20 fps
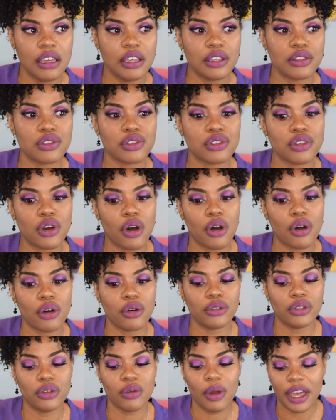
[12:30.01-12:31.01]

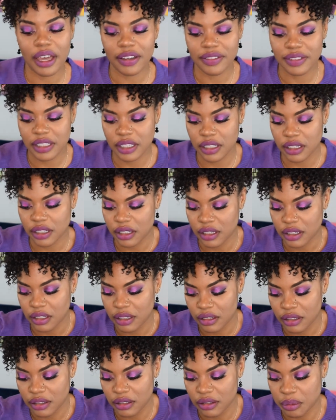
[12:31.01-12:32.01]
So you have
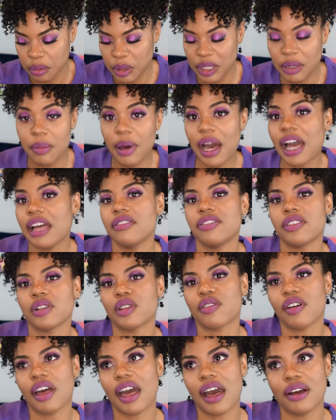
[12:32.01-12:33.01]
to be mindful
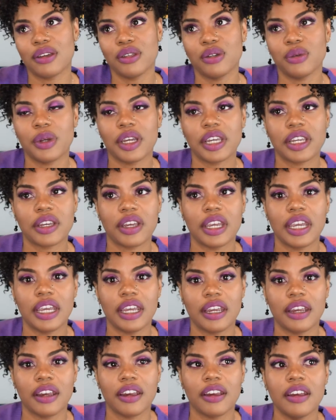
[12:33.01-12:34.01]
of how you wear your
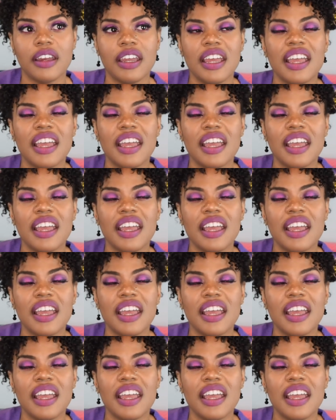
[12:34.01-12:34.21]
hair.